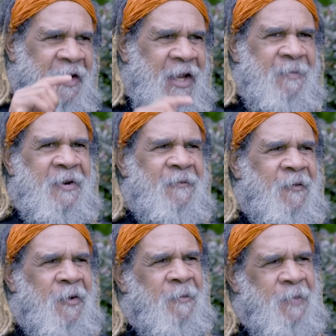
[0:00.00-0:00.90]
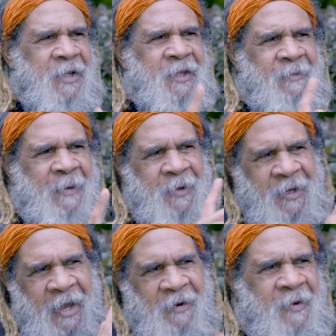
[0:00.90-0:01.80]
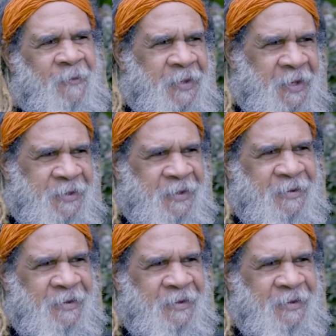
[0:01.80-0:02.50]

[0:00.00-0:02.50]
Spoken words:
Even if we've got to pick them up and carry them with us.